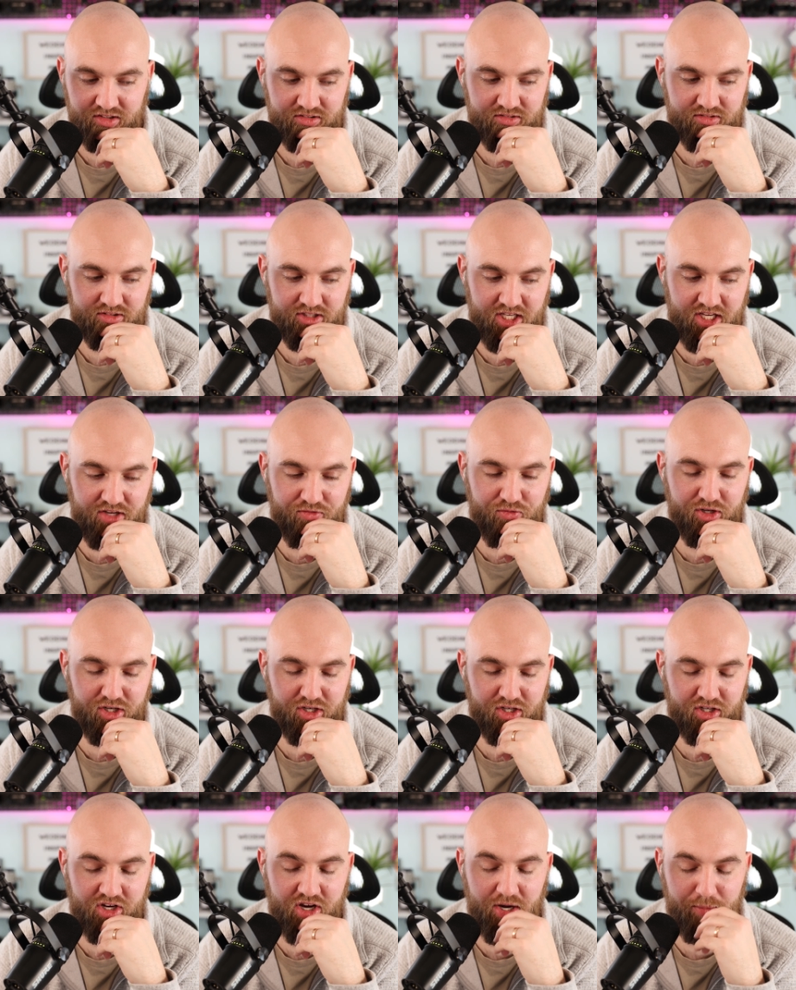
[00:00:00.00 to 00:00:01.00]

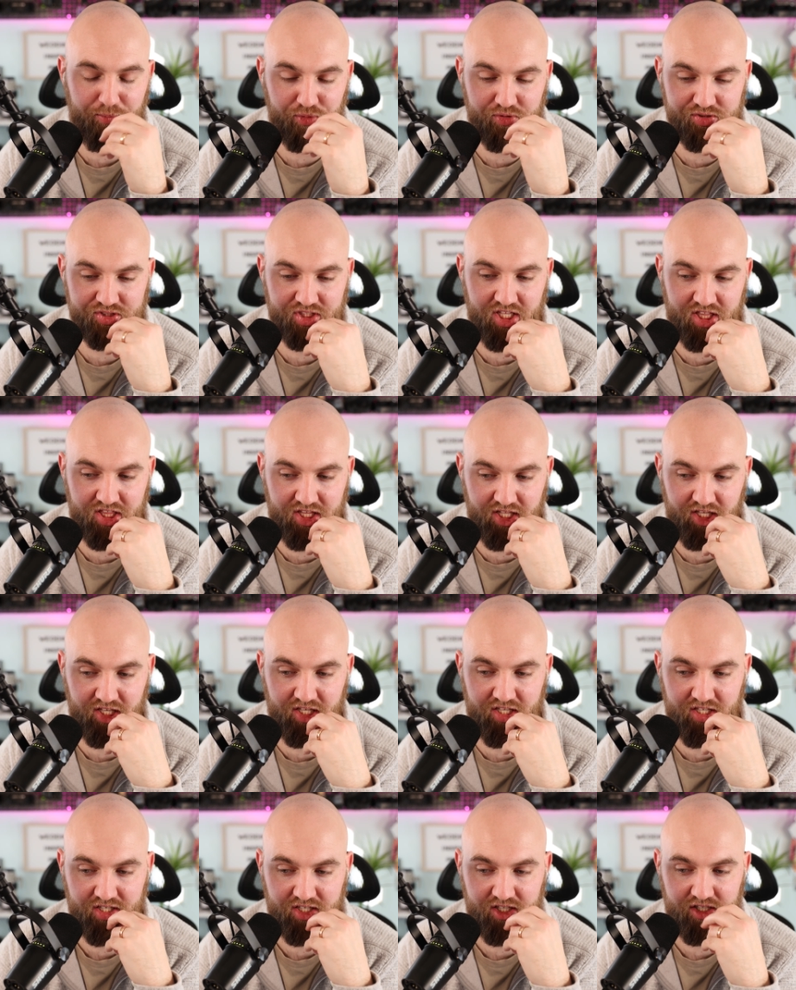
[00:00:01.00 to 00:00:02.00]
even couples, I
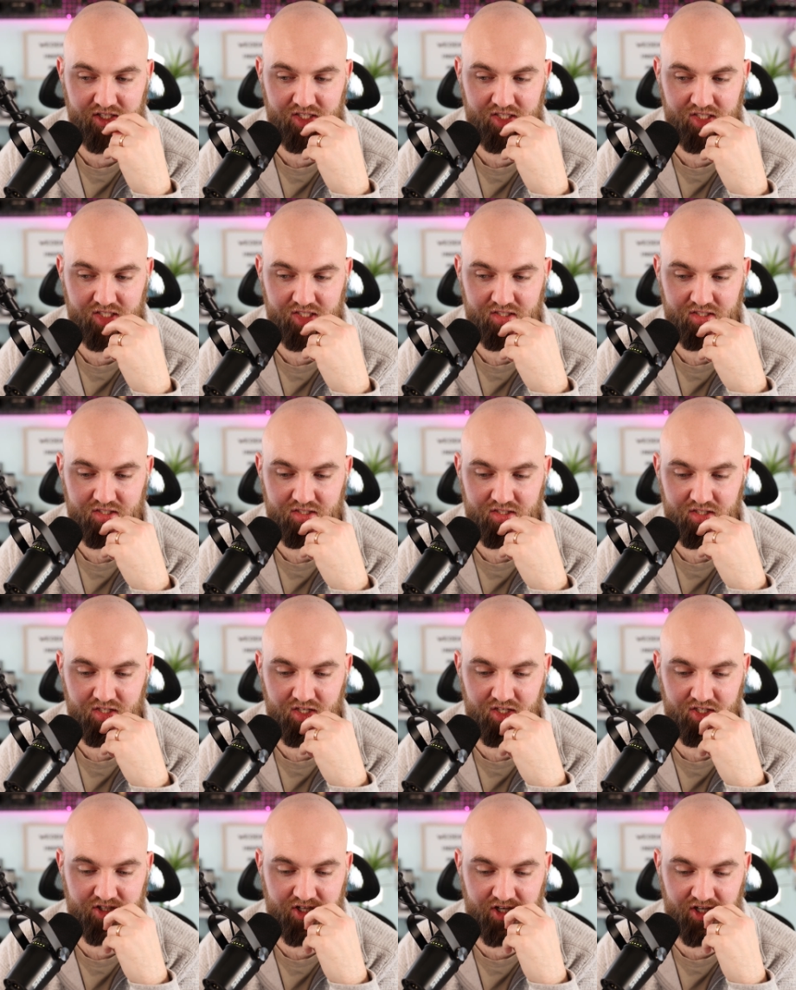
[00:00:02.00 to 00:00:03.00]
think,
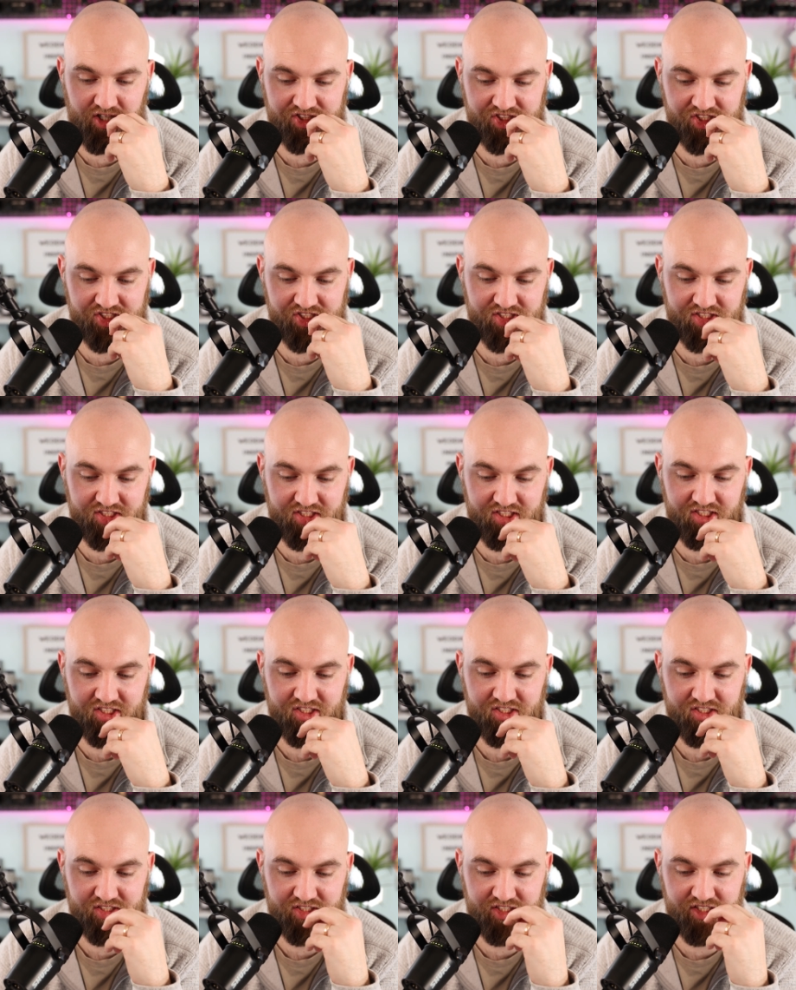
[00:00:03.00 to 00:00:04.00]
unconsciously
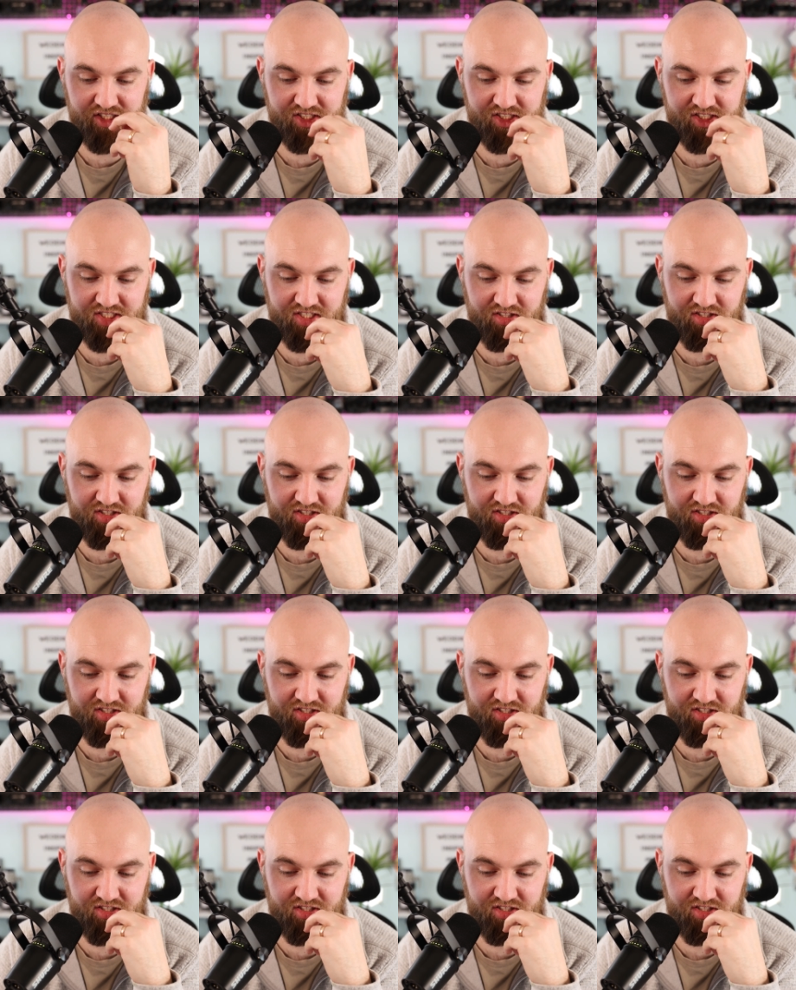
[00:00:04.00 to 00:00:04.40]
can tell a